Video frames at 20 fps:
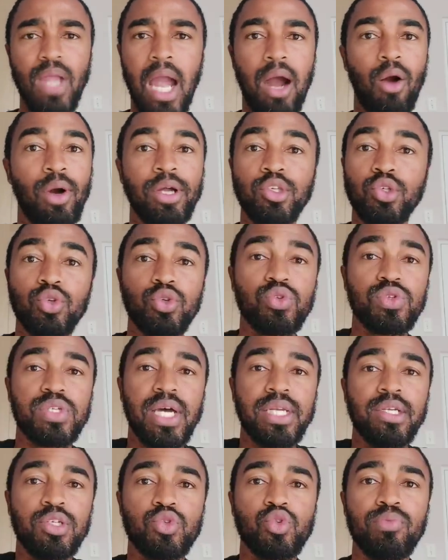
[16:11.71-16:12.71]
I want
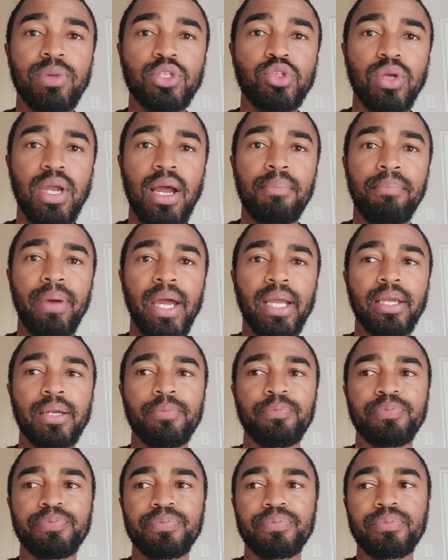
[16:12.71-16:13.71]
Duduzane Zuma to come
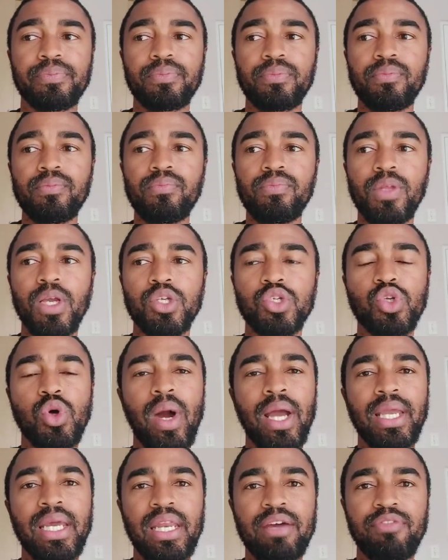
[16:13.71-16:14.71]
back so
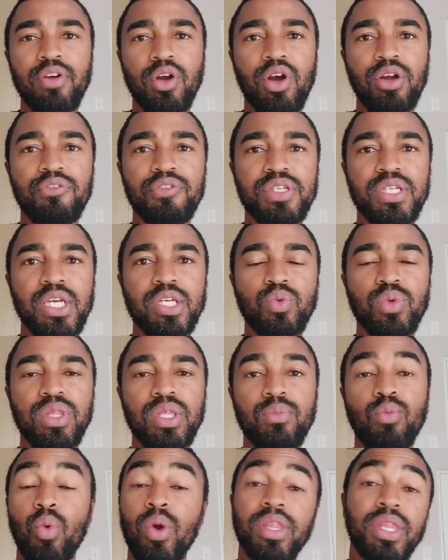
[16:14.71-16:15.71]
I can have a conversation with
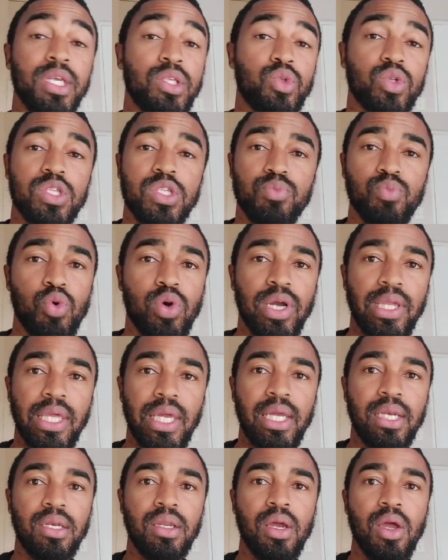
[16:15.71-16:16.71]
him, whether it's with Sbu
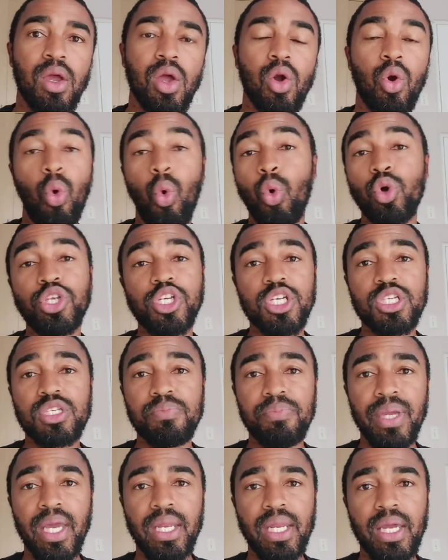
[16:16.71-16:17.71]
again or just
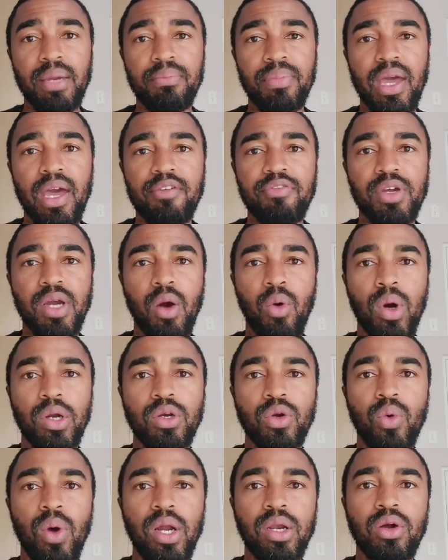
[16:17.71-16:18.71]
me and him having a
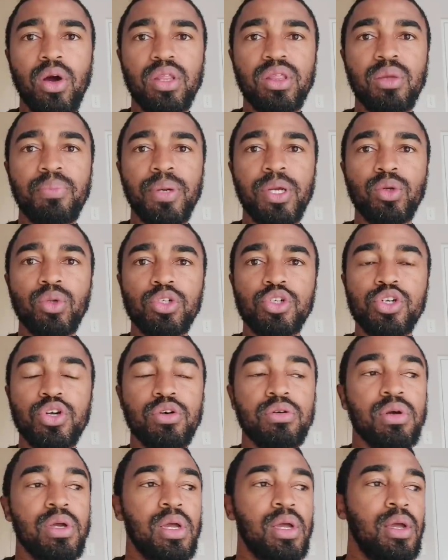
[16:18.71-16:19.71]
one-on-one on the panel
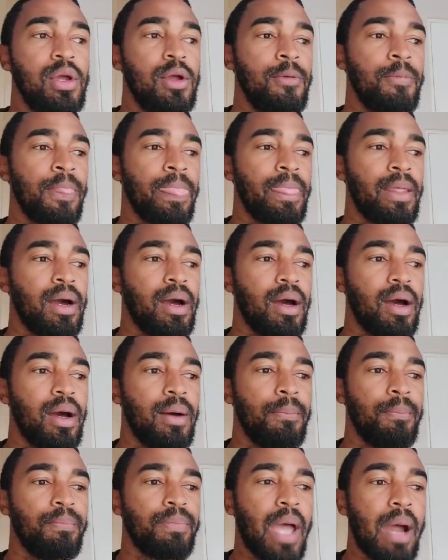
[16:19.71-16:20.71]
show.
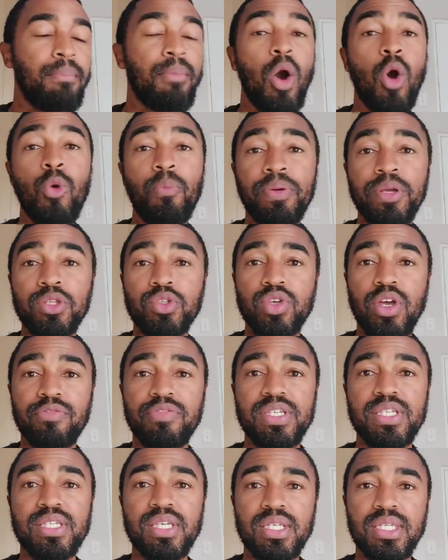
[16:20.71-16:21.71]
I'm hoping to have
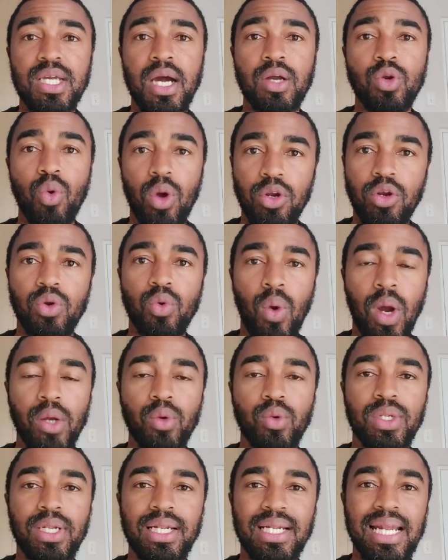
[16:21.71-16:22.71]
a sit-down
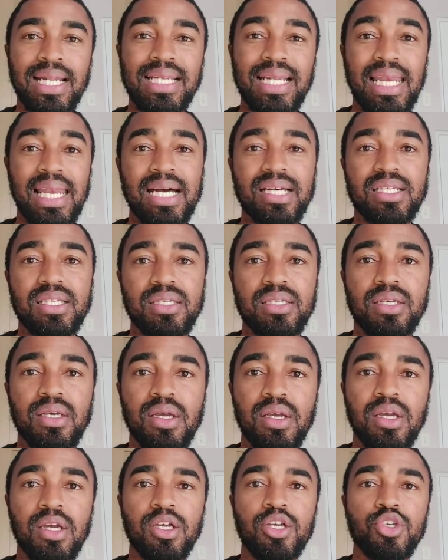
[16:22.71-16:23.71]
one-on-one with Nhlanhla Lux
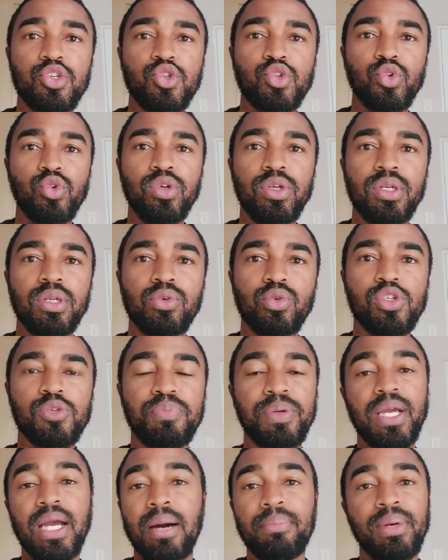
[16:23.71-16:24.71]
soon, who's
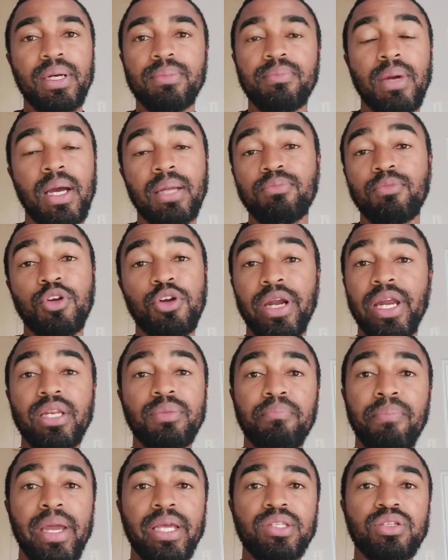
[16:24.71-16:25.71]
become a
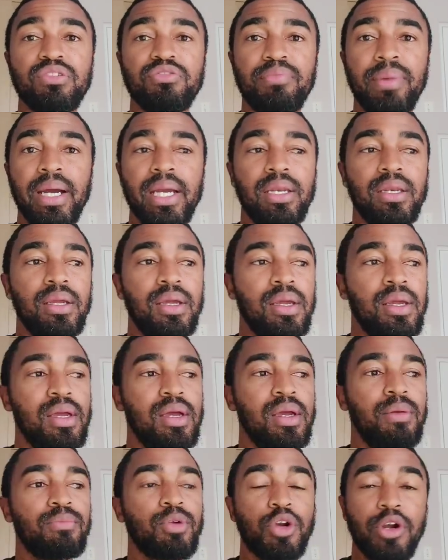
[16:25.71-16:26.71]
great mate of mine,
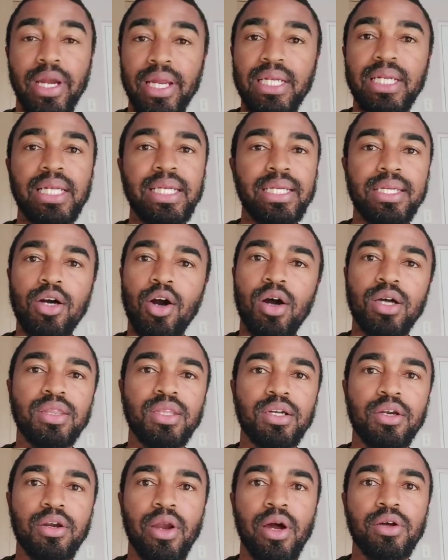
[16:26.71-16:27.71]
great leader on
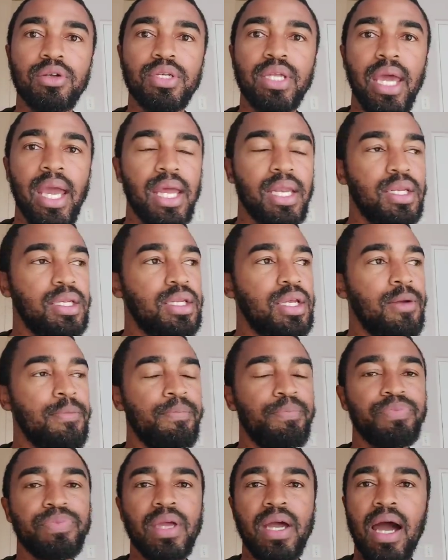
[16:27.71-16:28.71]
the ground. And
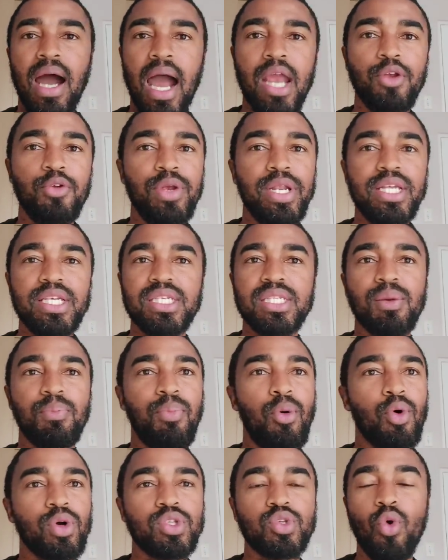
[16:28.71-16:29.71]
I really
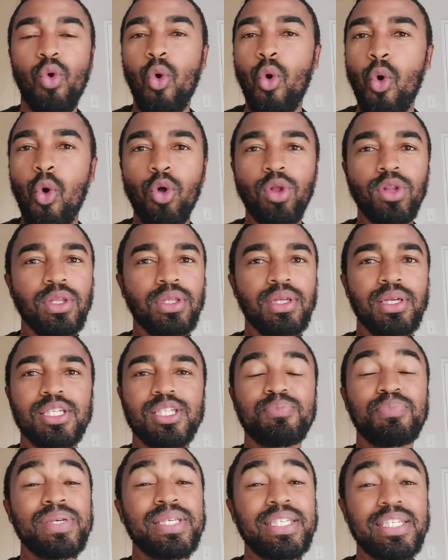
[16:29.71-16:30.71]
support all,
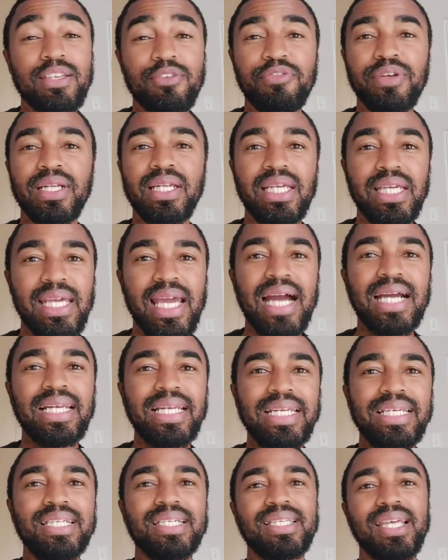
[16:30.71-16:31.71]
specifically young
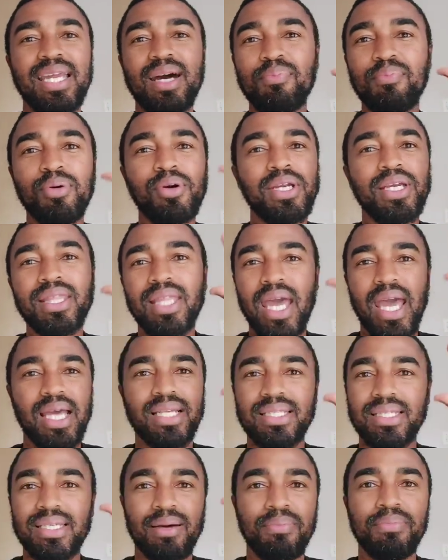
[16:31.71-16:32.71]
leaders that are putting their
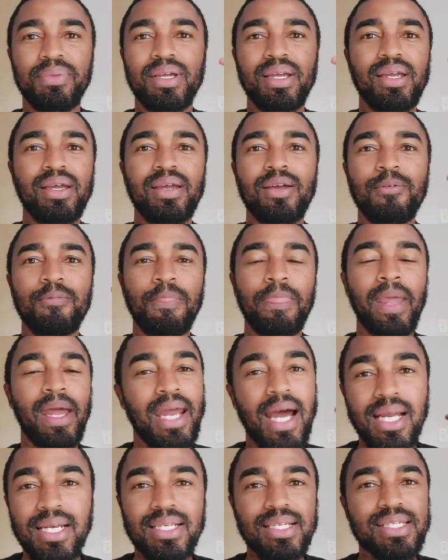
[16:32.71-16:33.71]
hands up.
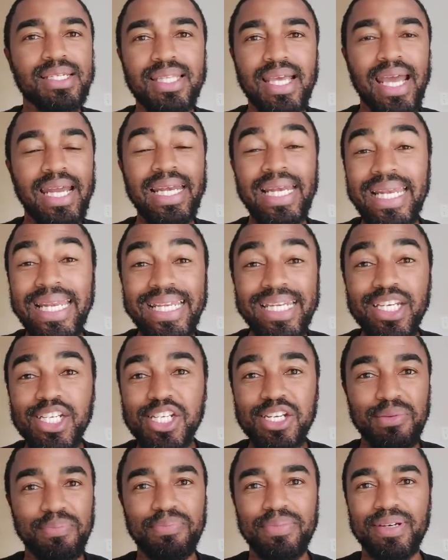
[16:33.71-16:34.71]
And understand,
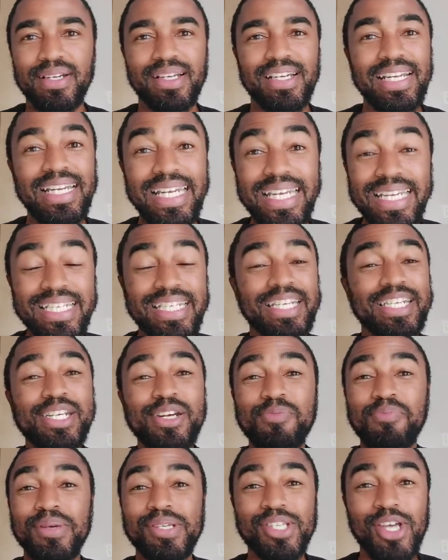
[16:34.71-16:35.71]
leadership
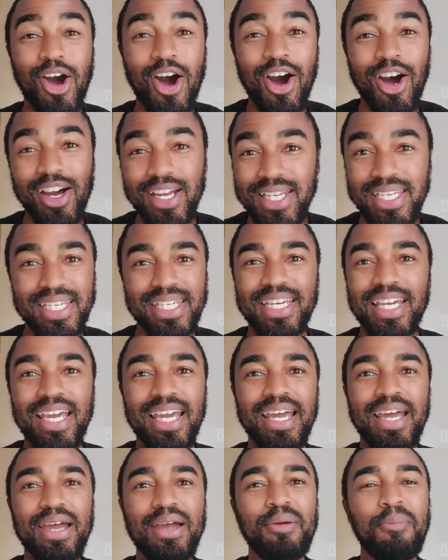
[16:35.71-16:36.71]
is hard.
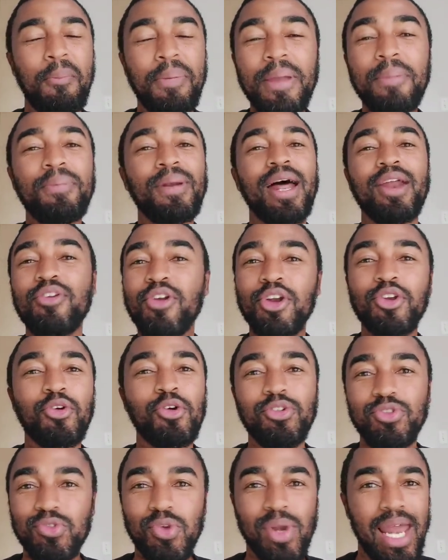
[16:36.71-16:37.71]
People are not
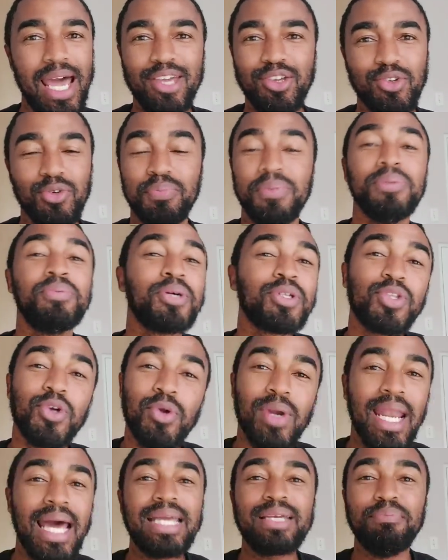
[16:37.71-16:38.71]
going to like you. People
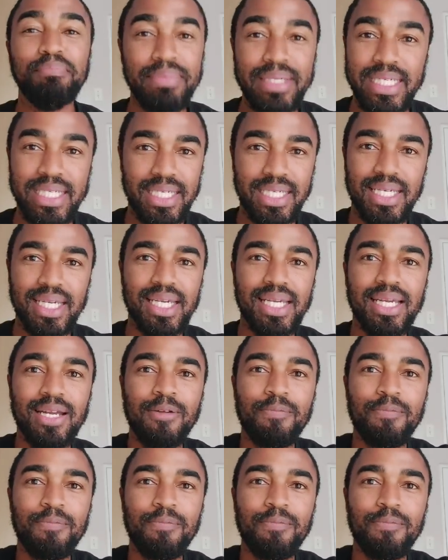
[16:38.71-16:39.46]
don't like me.